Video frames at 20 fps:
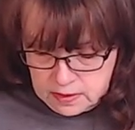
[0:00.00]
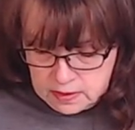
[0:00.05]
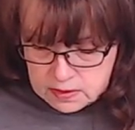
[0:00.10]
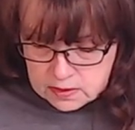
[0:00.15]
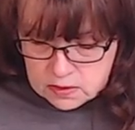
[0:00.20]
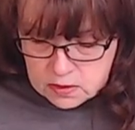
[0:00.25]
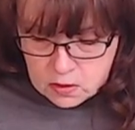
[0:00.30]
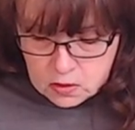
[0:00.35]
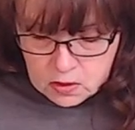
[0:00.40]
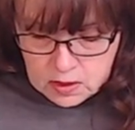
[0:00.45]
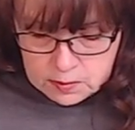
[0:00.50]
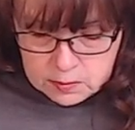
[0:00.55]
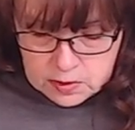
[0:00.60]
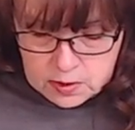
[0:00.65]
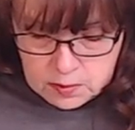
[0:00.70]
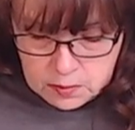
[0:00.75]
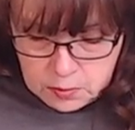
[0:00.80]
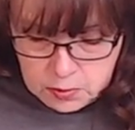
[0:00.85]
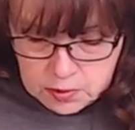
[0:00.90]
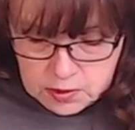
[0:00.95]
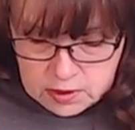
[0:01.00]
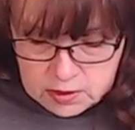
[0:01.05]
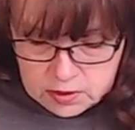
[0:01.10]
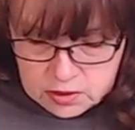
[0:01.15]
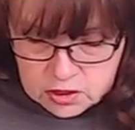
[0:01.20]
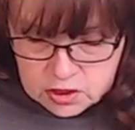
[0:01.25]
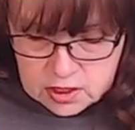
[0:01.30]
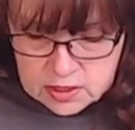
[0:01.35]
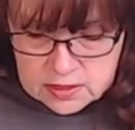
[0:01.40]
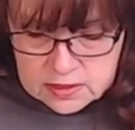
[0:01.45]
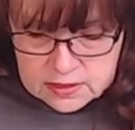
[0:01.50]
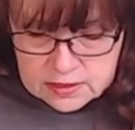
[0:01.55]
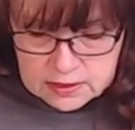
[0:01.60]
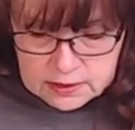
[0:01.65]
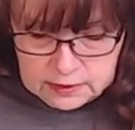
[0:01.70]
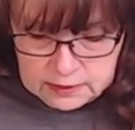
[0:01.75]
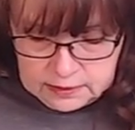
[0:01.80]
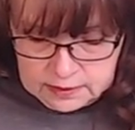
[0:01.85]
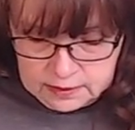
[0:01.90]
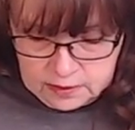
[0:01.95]
So I'm going to put just a
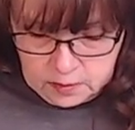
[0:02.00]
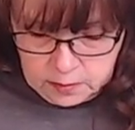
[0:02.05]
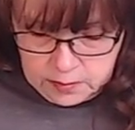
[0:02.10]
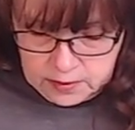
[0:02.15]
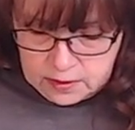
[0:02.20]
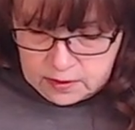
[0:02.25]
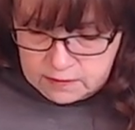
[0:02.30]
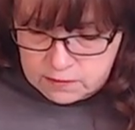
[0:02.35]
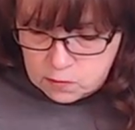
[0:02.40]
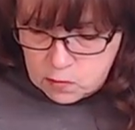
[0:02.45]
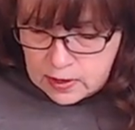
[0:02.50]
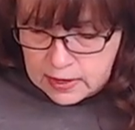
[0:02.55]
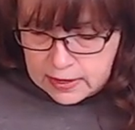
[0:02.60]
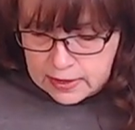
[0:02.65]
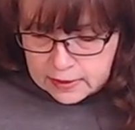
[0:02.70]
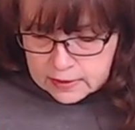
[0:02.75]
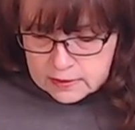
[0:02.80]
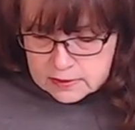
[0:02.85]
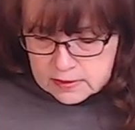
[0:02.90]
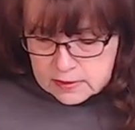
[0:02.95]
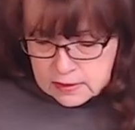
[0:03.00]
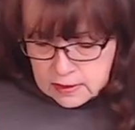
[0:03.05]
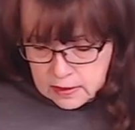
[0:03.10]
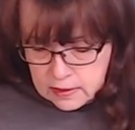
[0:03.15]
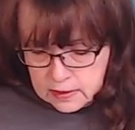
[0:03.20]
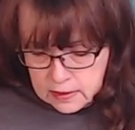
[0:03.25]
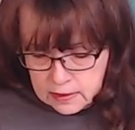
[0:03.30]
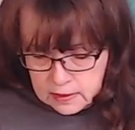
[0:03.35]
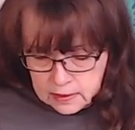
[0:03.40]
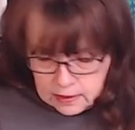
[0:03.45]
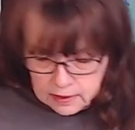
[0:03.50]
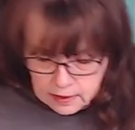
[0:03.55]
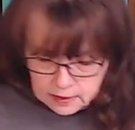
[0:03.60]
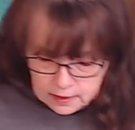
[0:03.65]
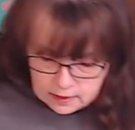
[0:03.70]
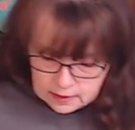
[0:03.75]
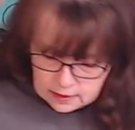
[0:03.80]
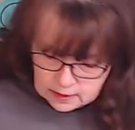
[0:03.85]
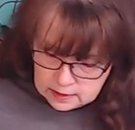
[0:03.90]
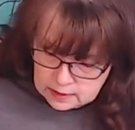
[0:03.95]
little bit of wax
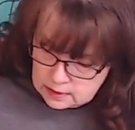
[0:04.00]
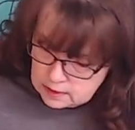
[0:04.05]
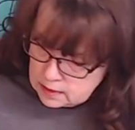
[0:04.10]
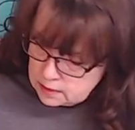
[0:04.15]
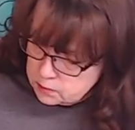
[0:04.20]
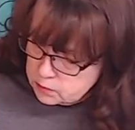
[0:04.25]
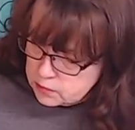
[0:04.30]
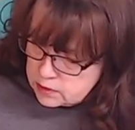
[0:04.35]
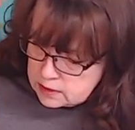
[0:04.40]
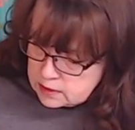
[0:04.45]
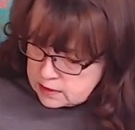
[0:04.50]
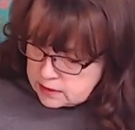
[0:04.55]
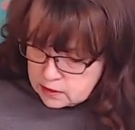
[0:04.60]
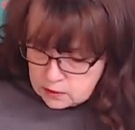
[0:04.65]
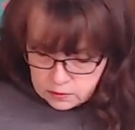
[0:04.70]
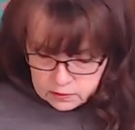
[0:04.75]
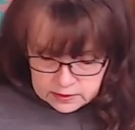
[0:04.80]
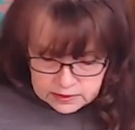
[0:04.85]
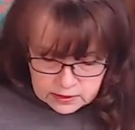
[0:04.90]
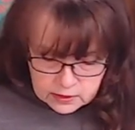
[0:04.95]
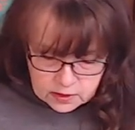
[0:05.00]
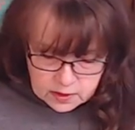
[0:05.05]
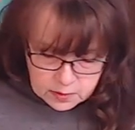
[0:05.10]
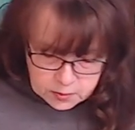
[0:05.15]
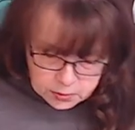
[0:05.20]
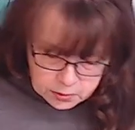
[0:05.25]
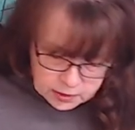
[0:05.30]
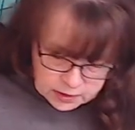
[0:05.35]
and I'm really only going to put